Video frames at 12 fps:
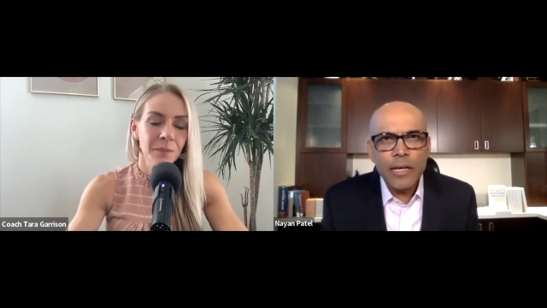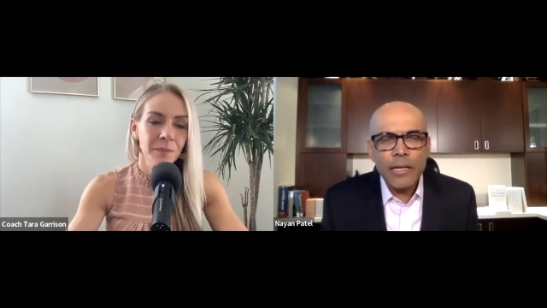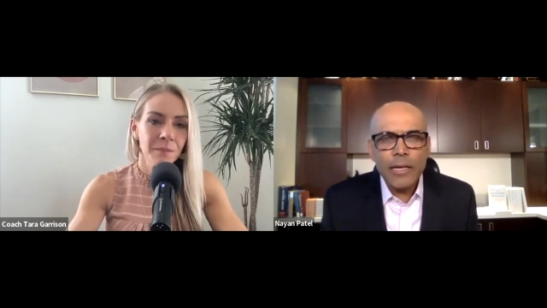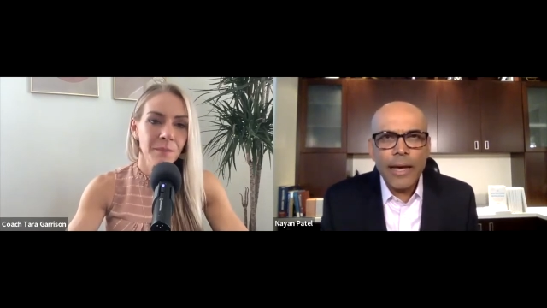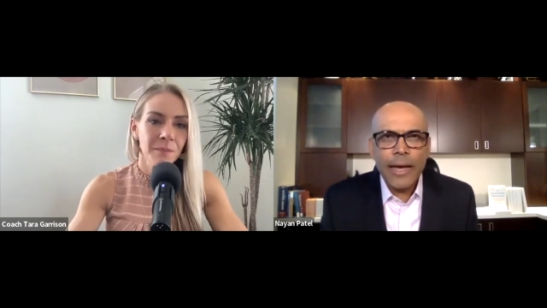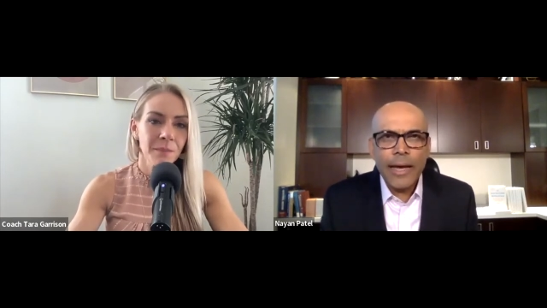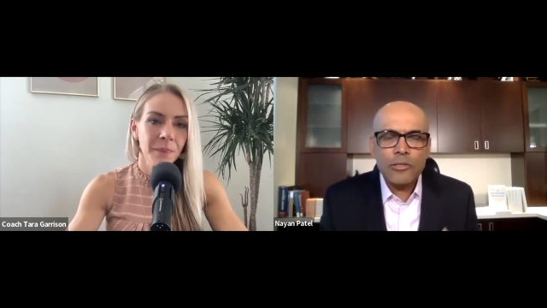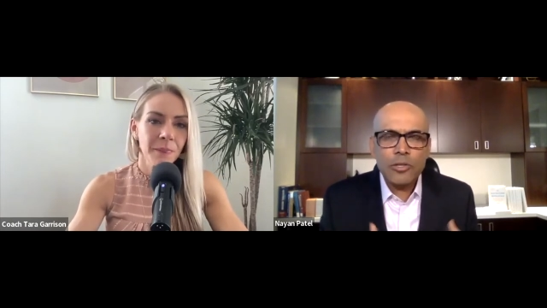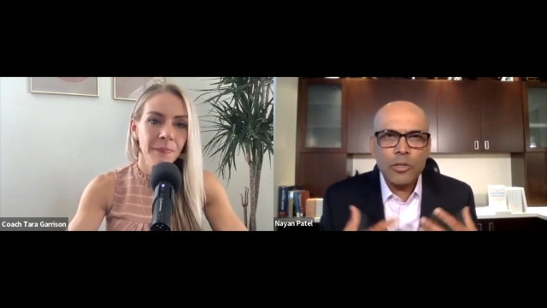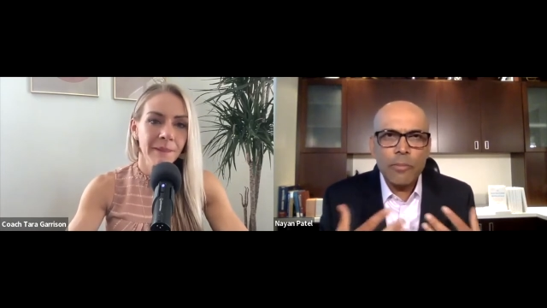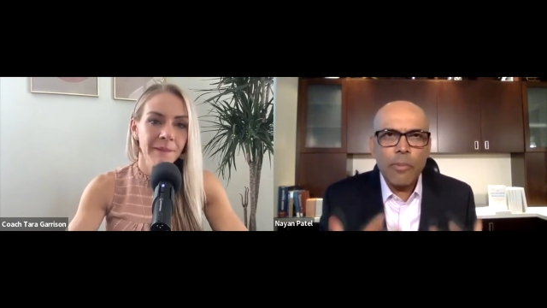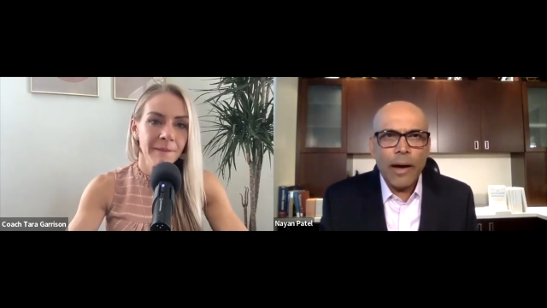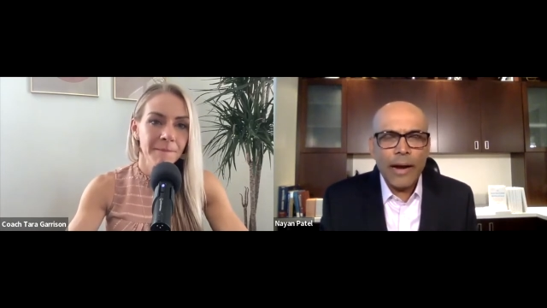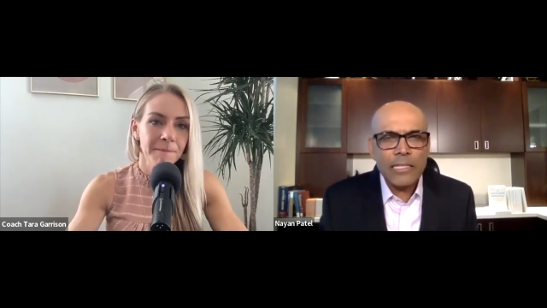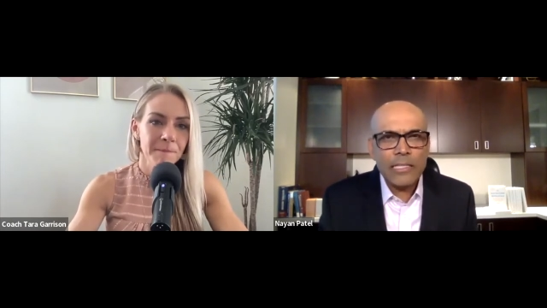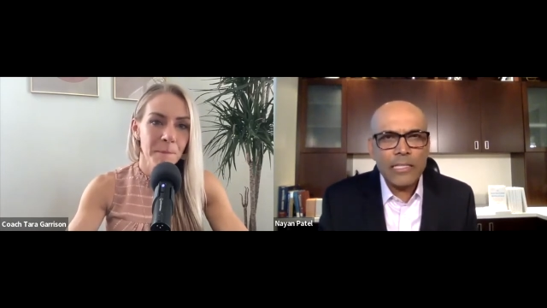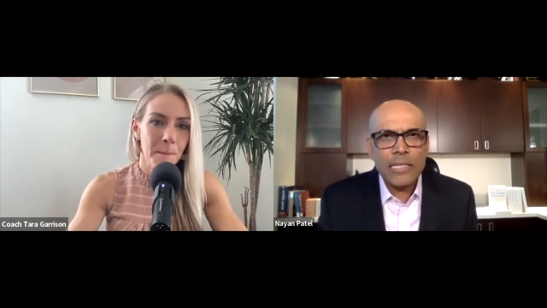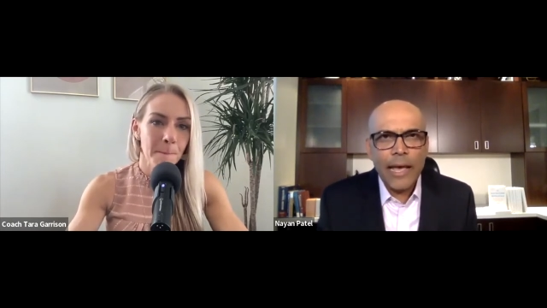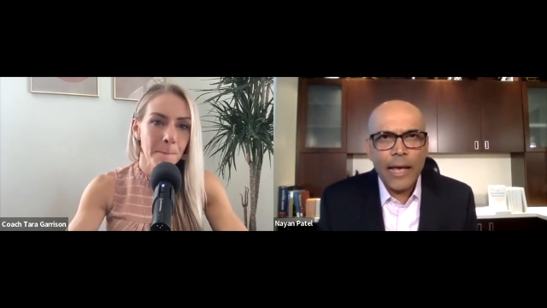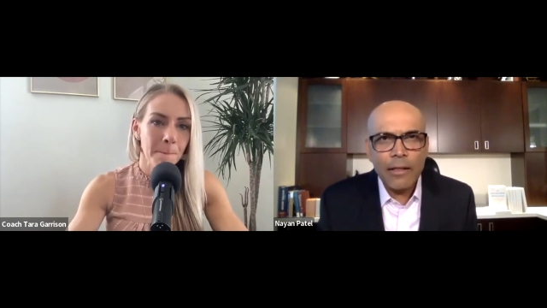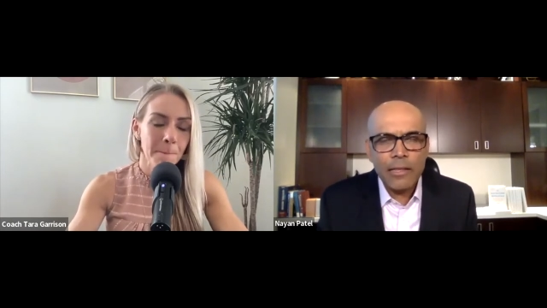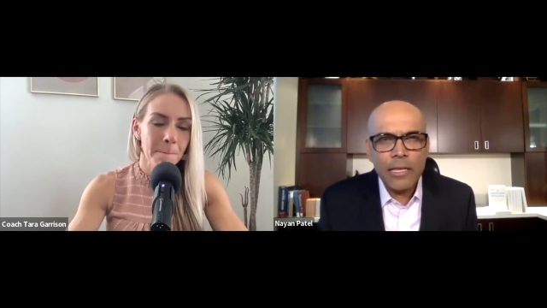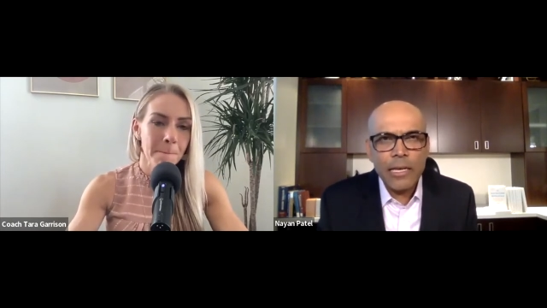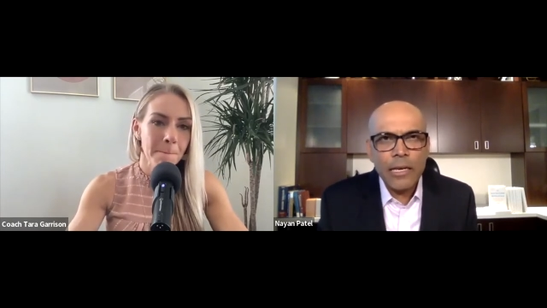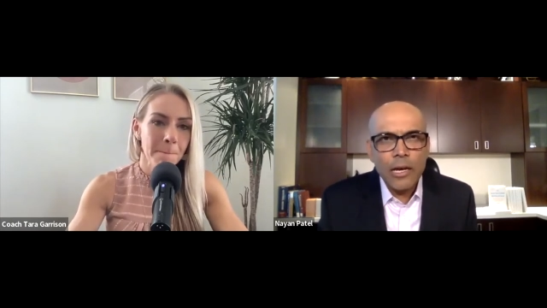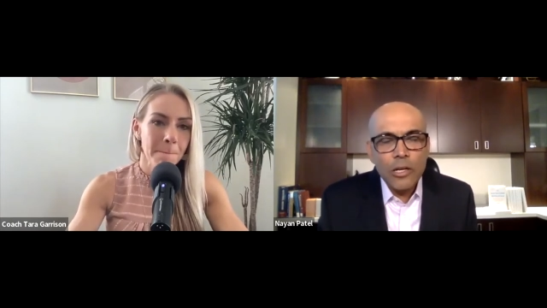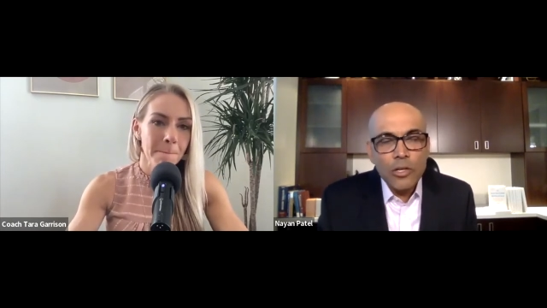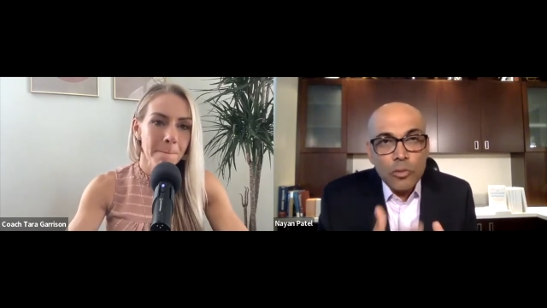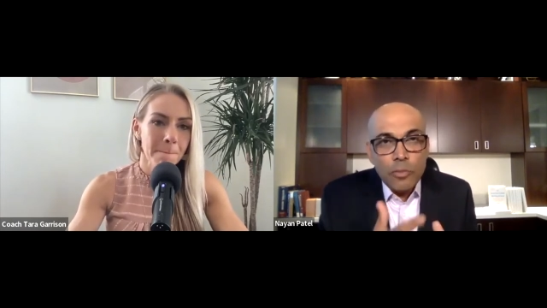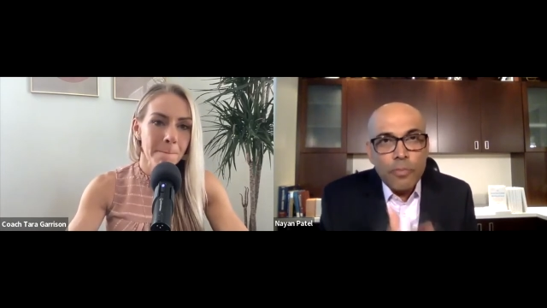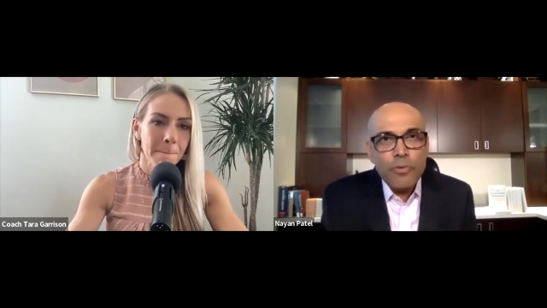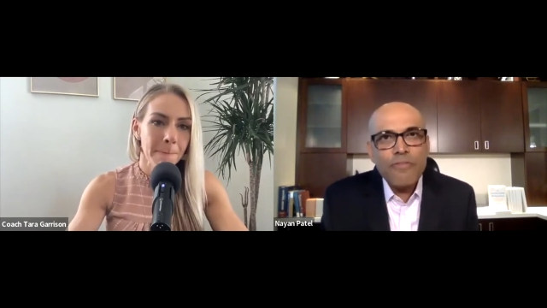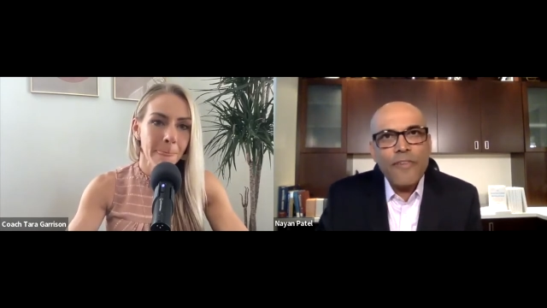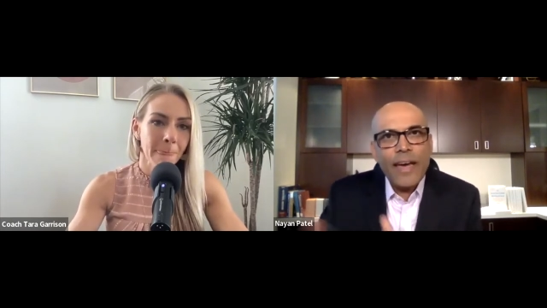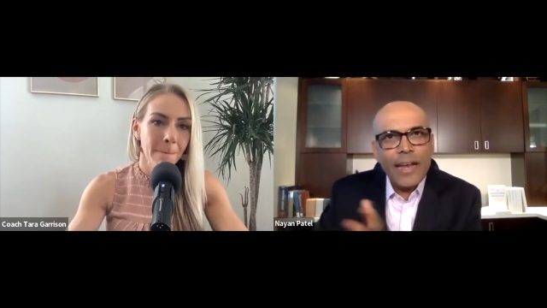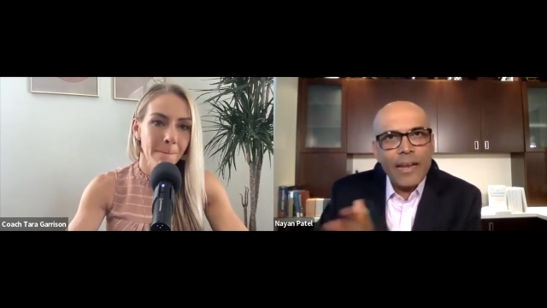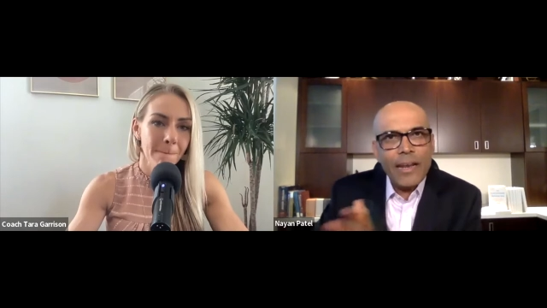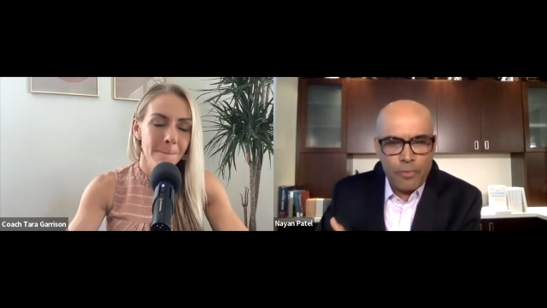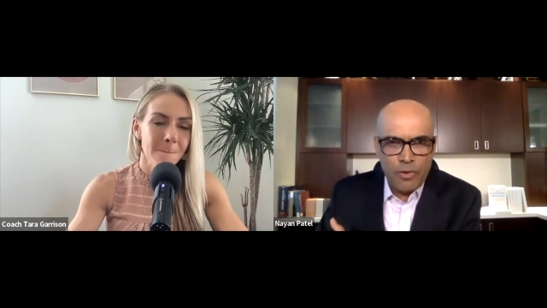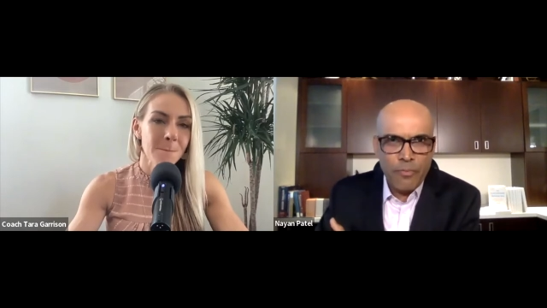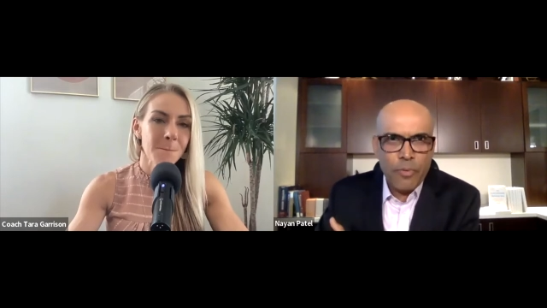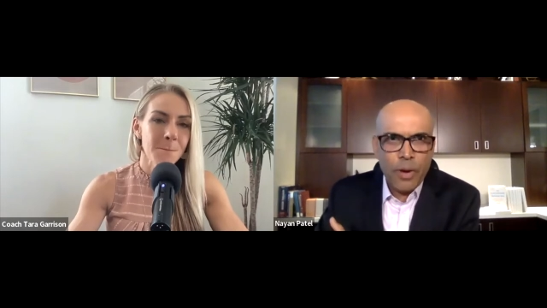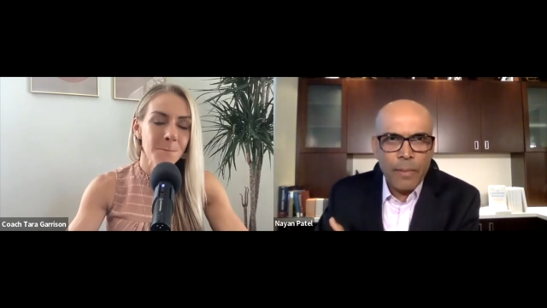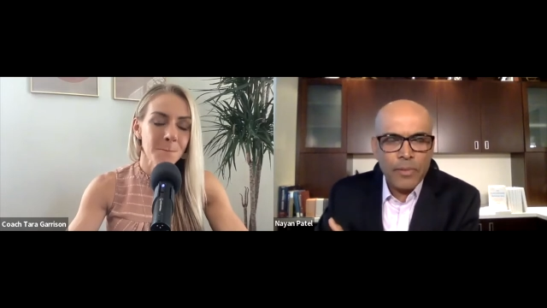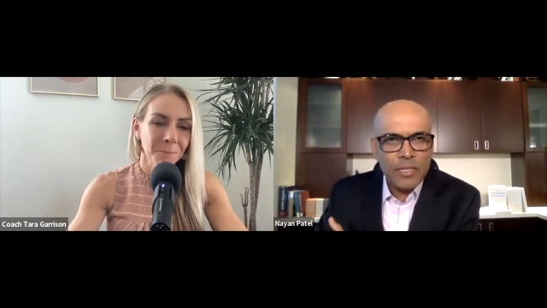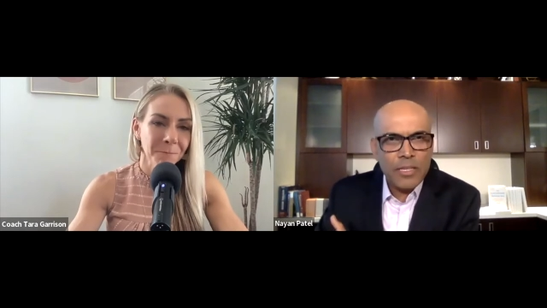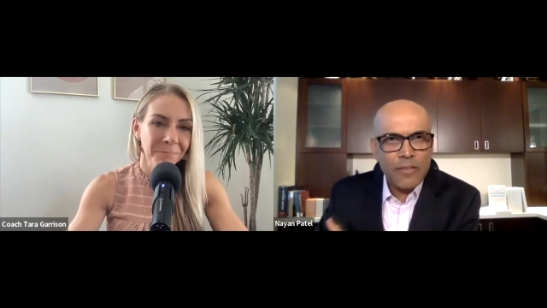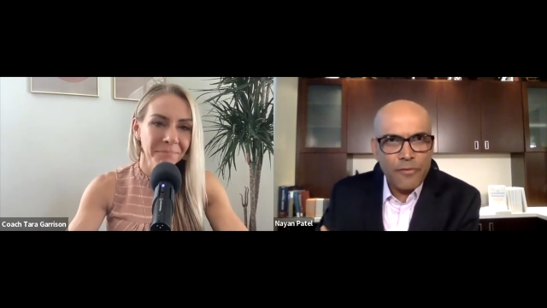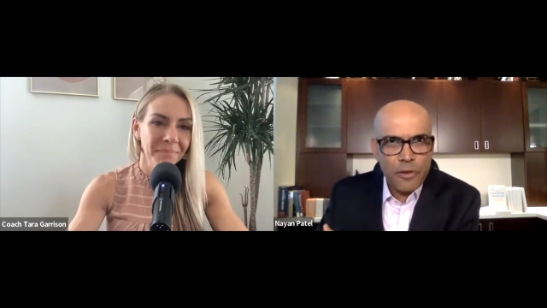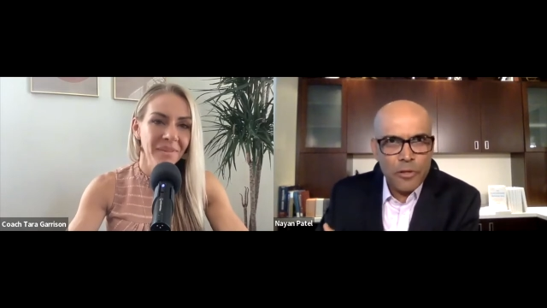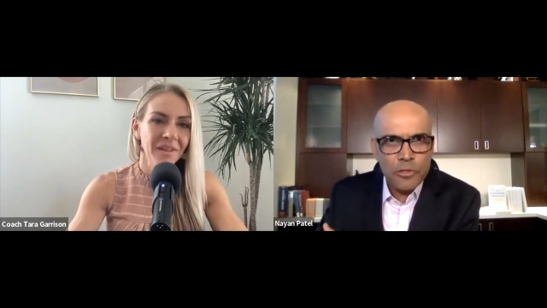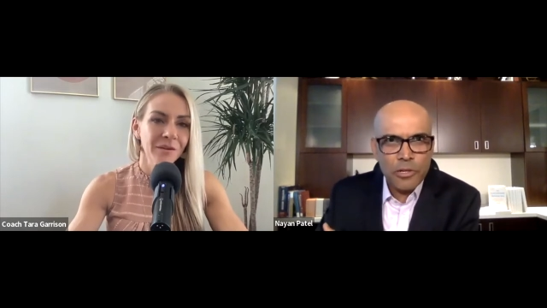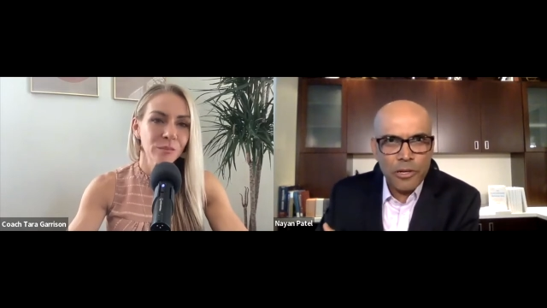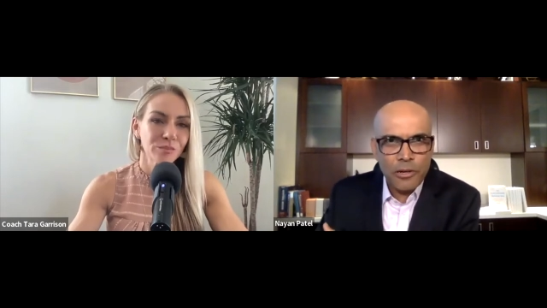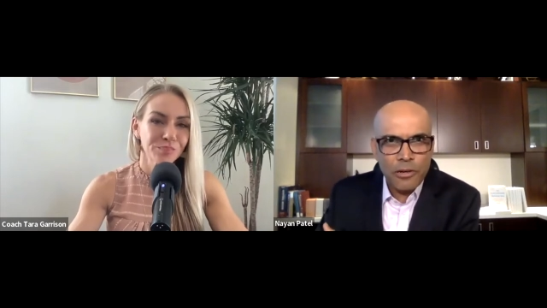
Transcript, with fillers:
Speaker 1: And so the body stays healthy to prevent from problems in the future,